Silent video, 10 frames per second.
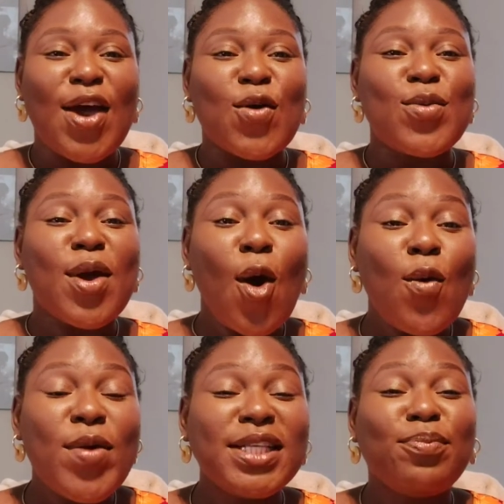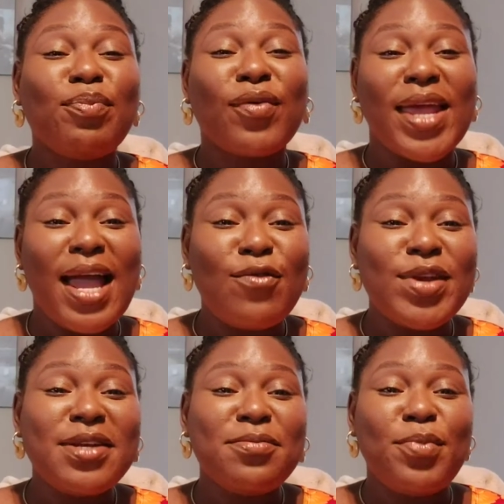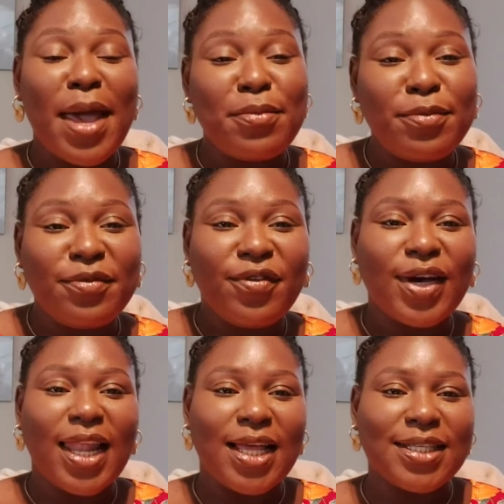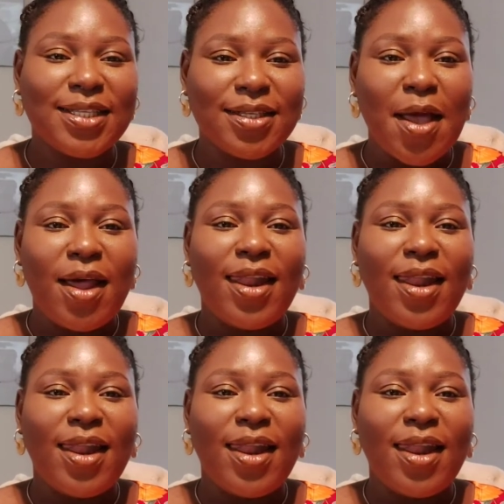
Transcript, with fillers: we always pray and read the Bible before classes.